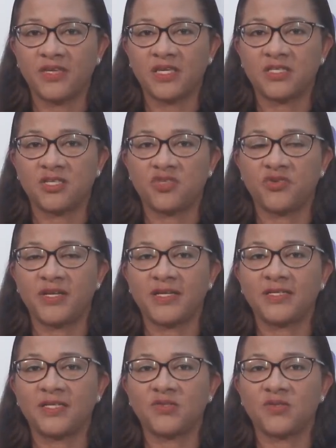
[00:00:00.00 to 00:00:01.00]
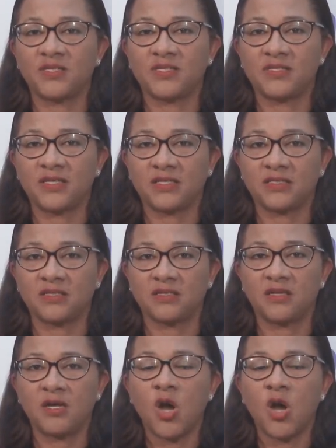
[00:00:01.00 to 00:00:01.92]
cases related to this sector.